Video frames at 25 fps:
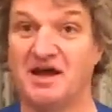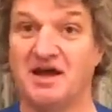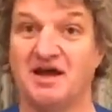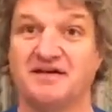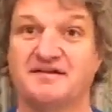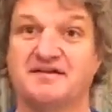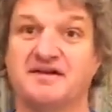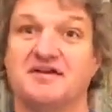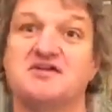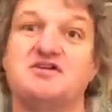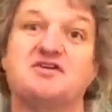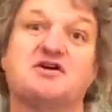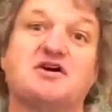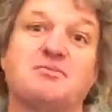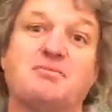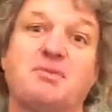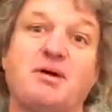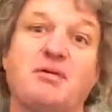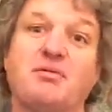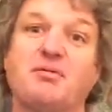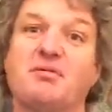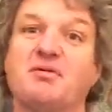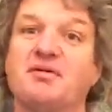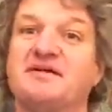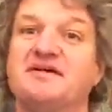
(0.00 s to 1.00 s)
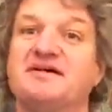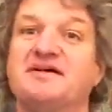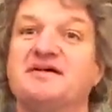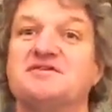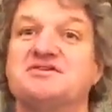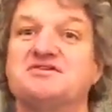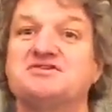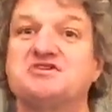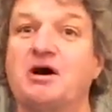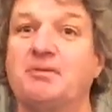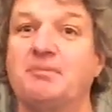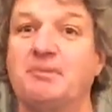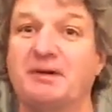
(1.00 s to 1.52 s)
So you can probably see the
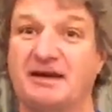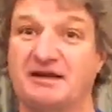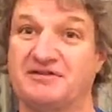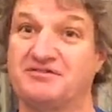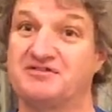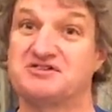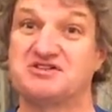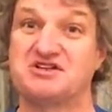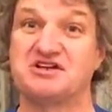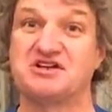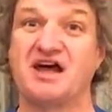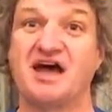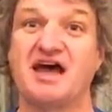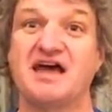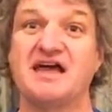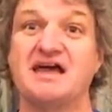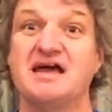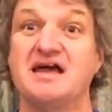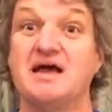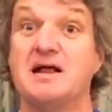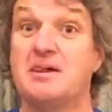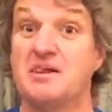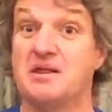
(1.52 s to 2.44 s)
topic for today.